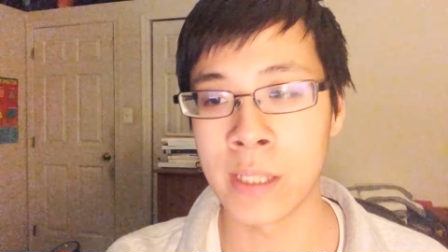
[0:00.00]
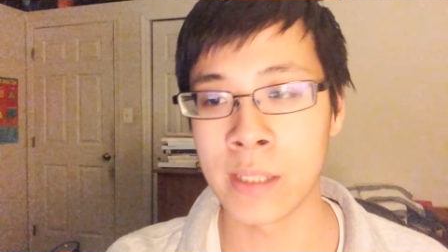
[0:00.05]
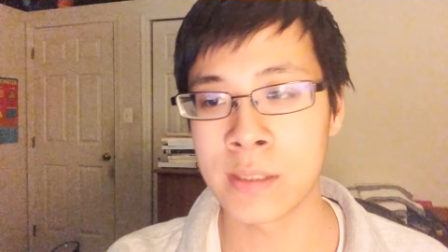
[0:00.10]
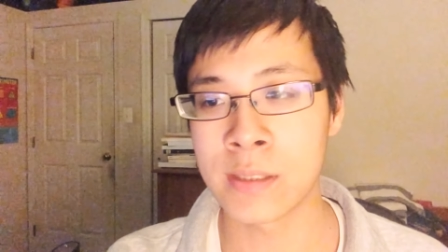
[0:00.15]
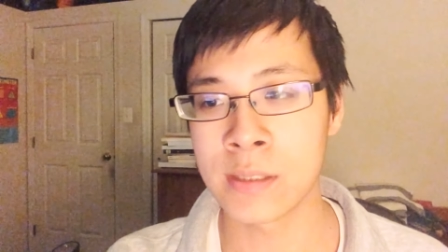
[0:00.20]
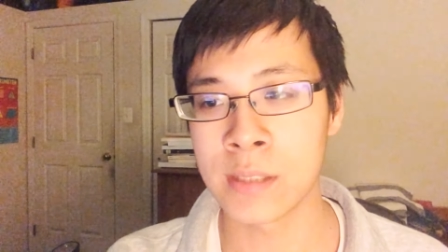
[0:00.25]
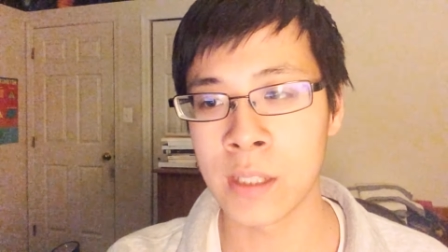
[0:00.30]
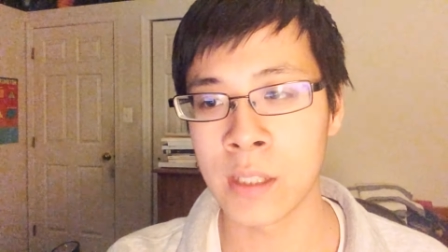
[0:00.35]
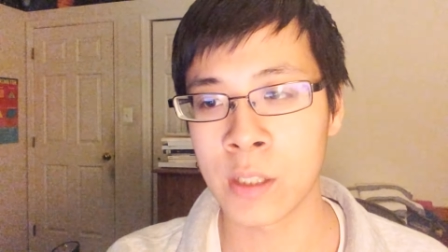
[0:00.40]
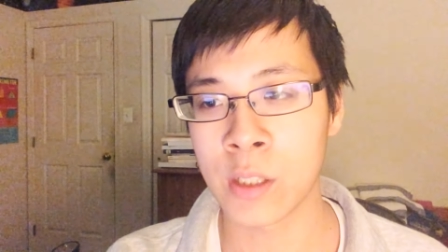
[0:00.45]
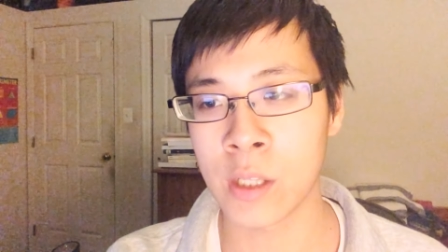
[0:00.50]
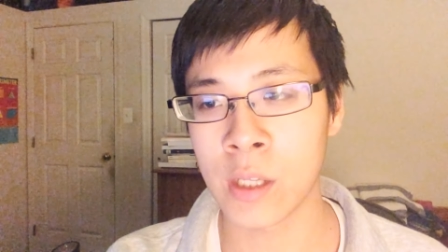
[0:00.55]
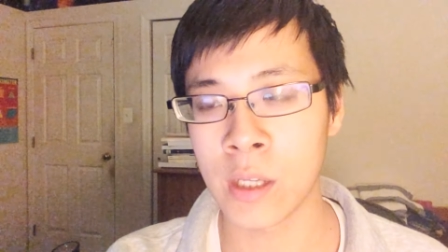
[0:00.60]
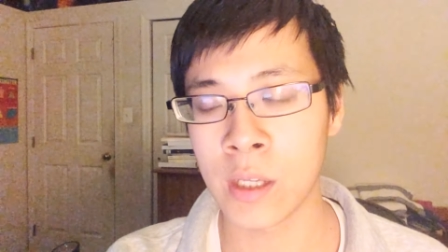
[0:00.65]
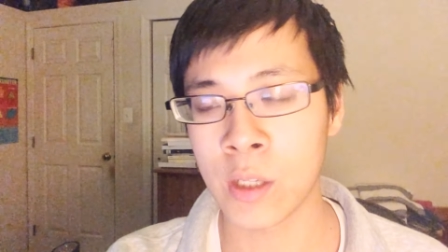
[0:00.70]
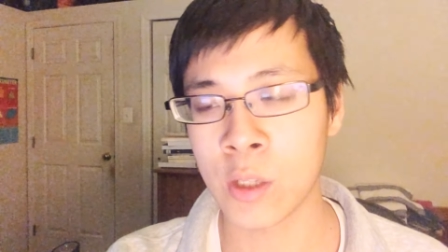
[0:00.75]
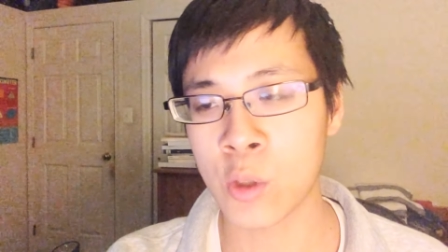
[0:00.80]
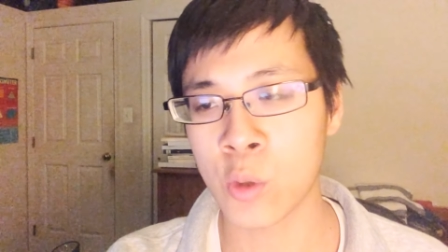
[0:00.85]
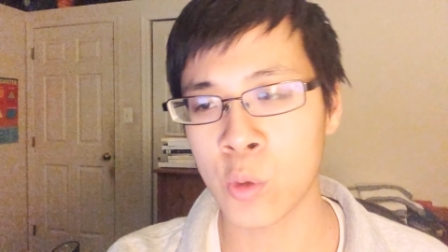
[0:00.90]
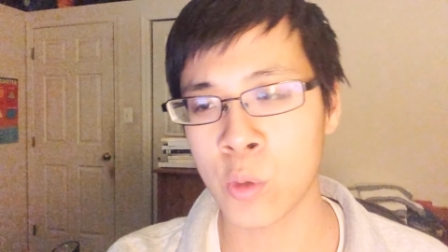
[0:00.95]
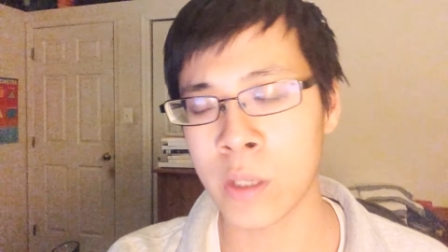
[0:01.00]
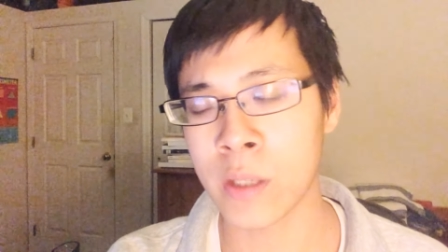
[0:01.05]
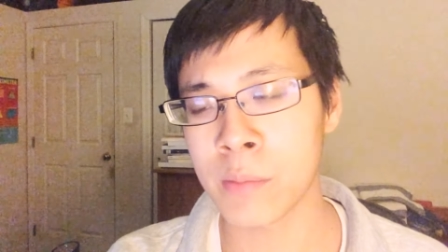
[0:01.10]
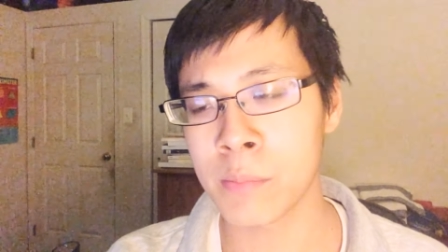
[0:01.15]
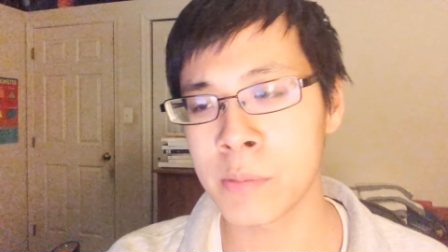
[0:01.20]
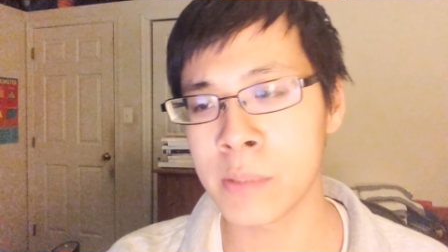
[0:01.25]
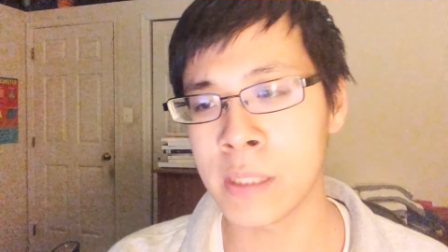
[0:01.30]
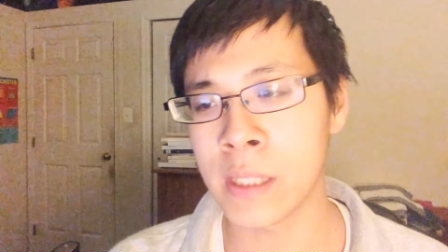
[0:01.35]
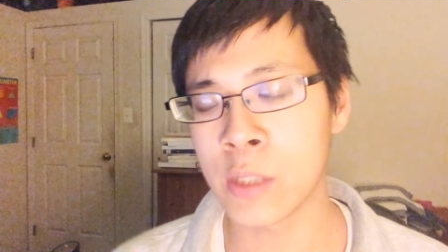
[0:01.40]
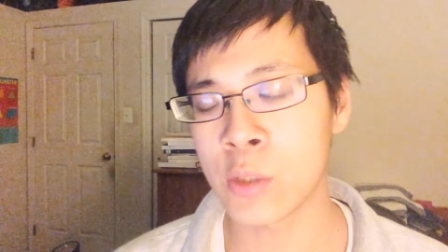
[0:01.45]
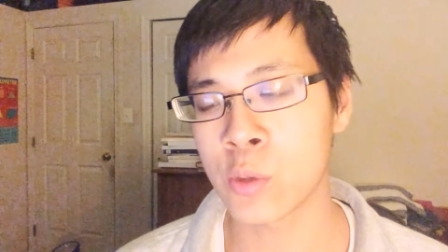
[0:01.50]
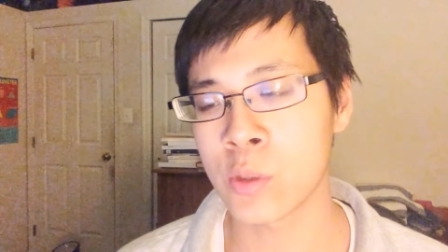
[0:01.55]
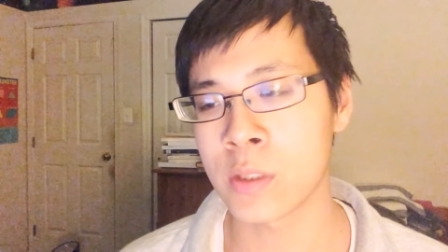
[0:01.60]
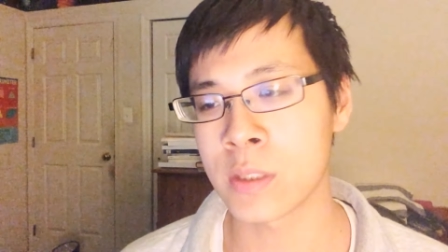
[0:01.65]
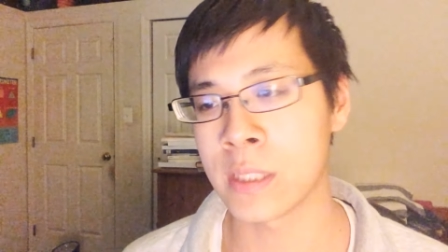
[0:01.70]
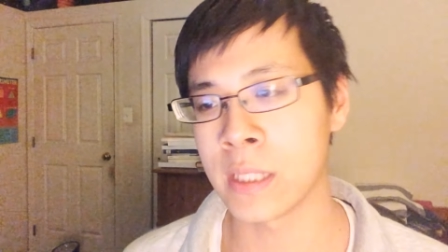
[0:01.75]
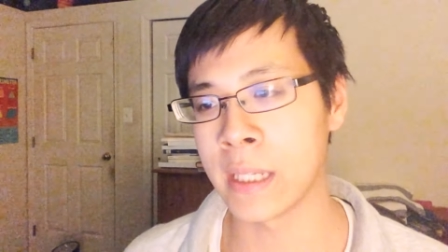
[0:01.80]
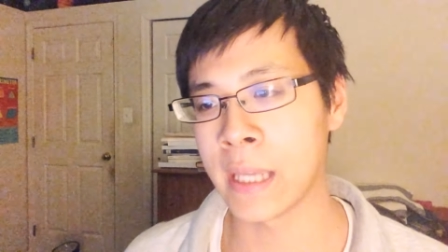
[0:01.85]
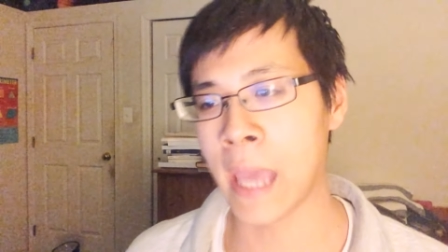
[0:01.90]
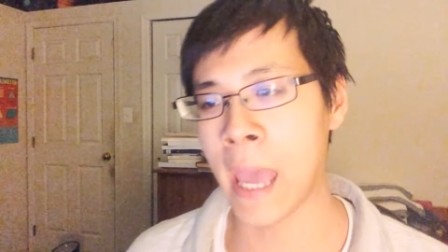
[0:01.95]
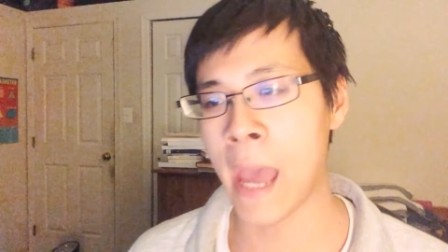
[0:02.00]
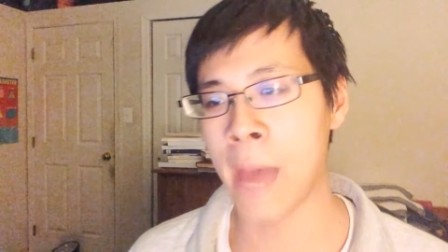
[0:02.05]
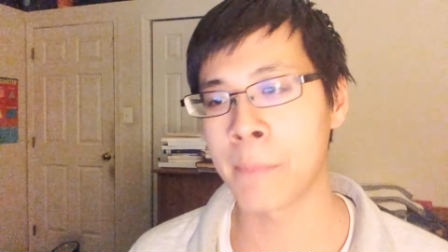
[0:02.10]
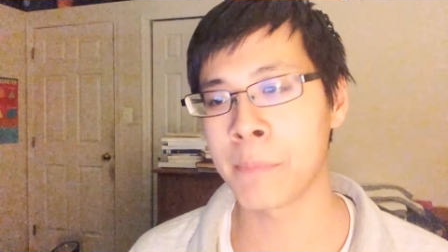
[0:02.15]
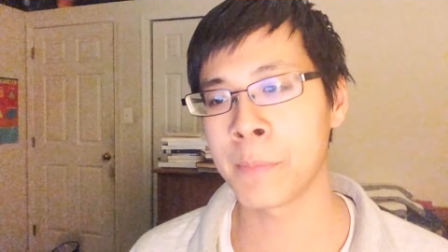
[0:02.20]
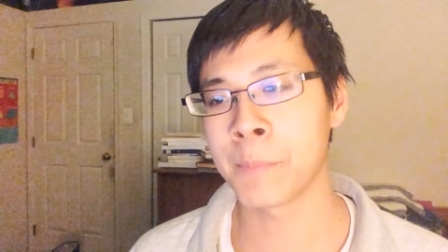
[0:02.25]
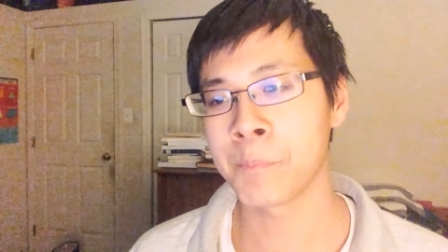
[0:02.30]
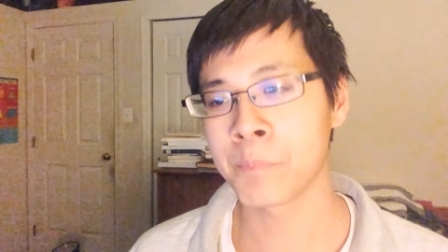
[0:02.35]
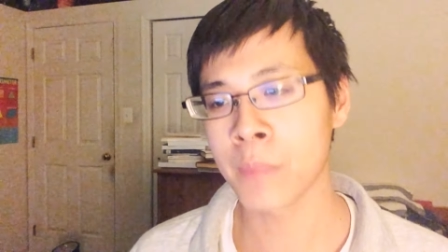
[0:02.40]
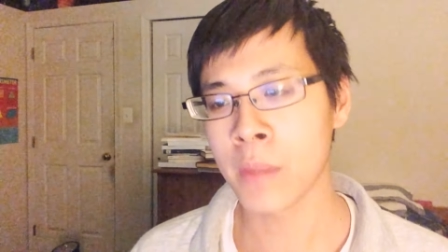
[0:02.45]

It's an incredibly interesting app.